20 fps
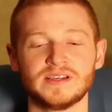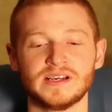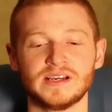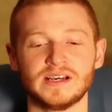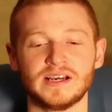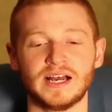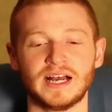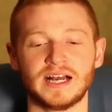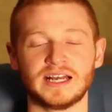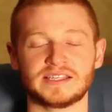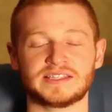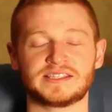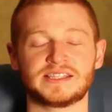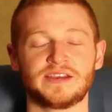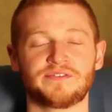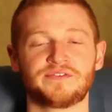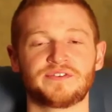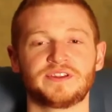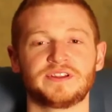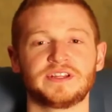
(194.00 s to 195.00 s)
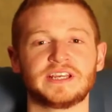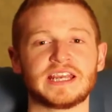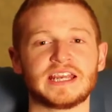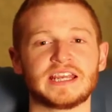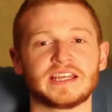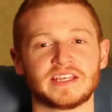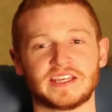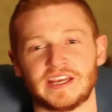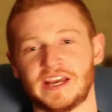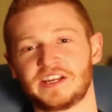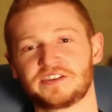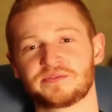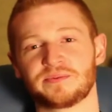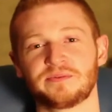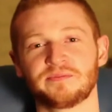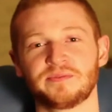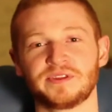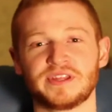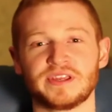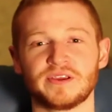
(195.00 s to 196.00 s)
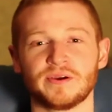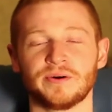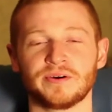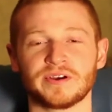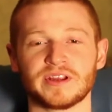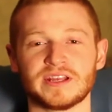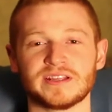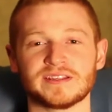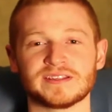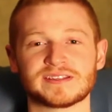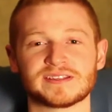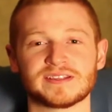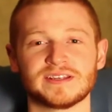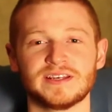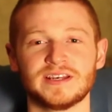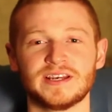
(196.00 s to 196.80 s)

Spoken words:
Definitely engagement with the audience.